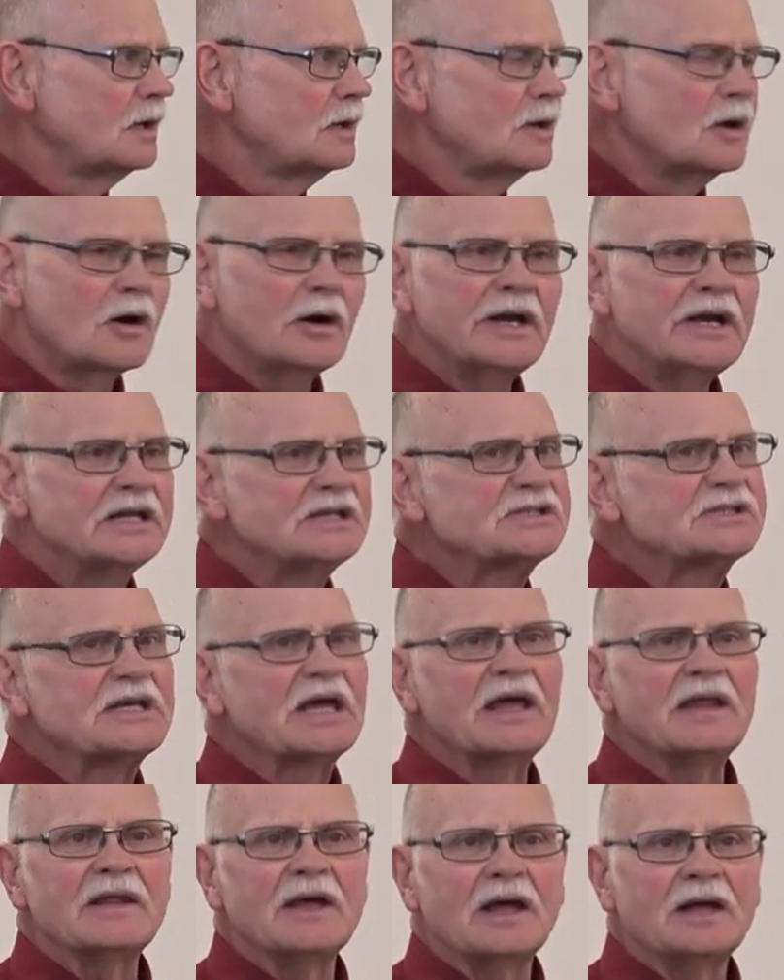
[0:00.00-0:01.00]
No, he didn't
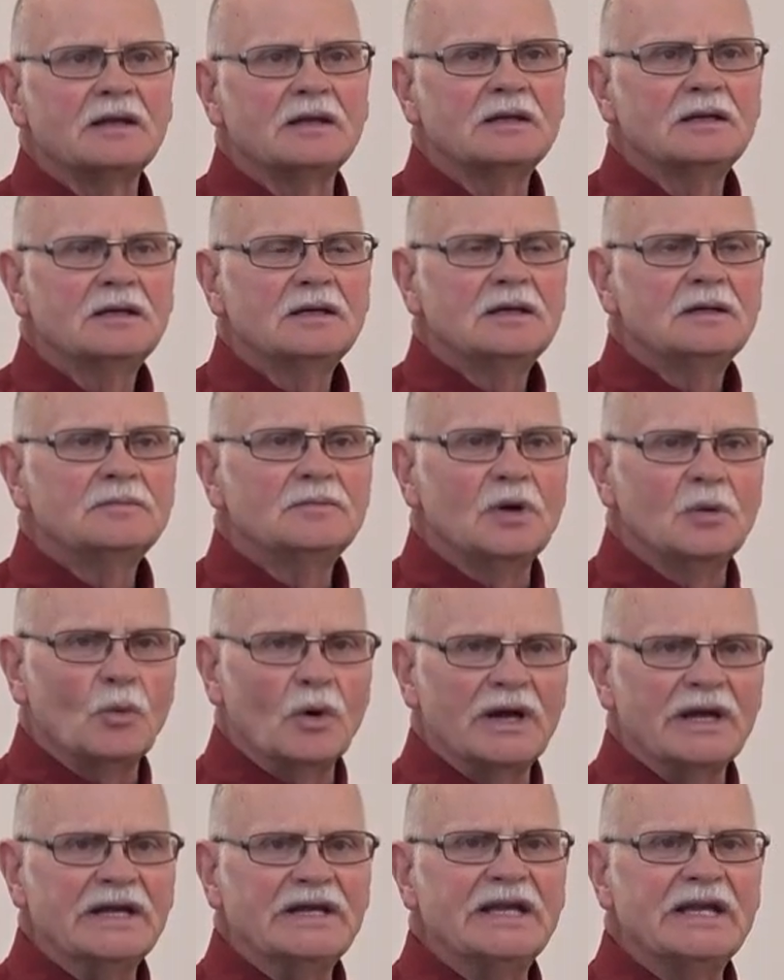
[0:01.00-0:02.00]
say that. But
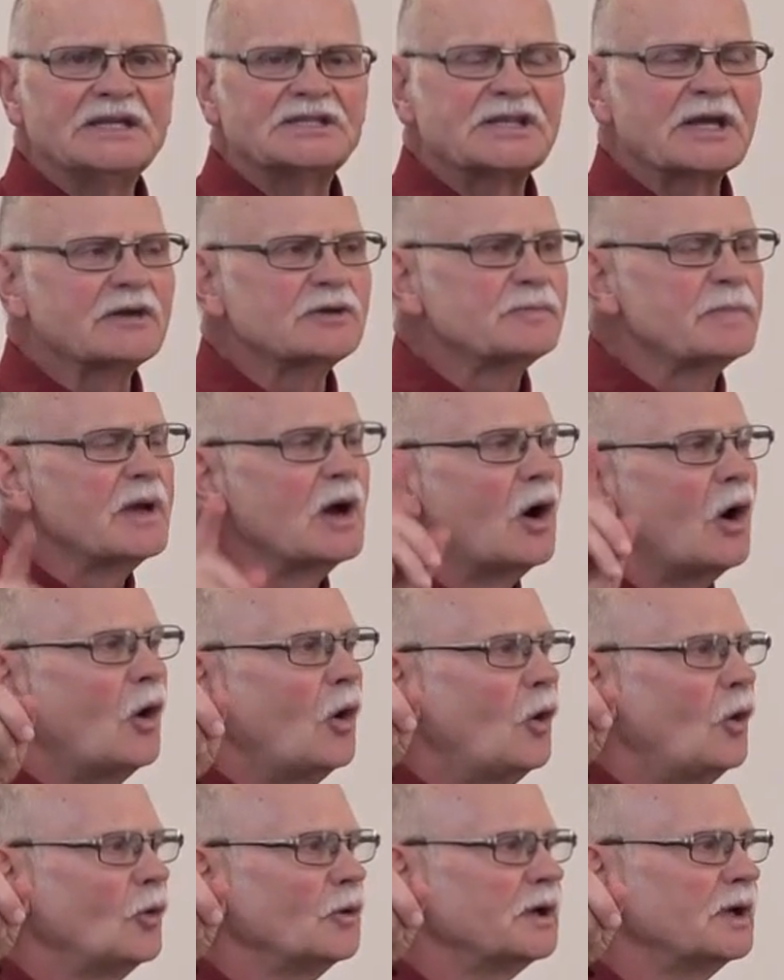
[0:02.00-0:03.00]
what he did say is,
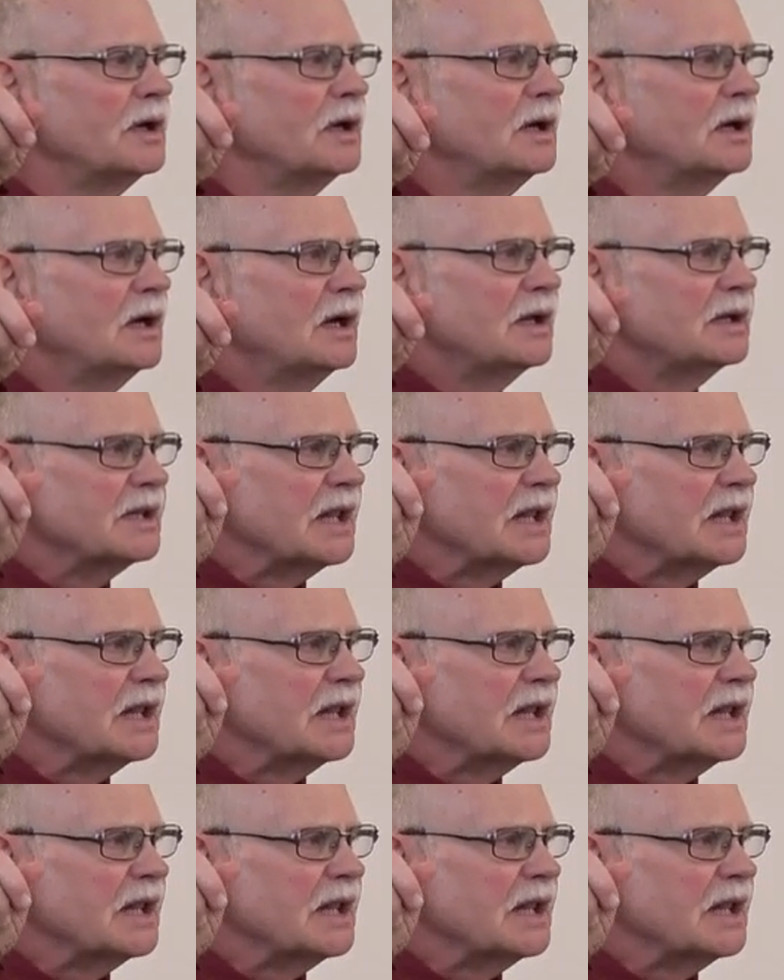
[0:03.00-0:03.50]
Behold,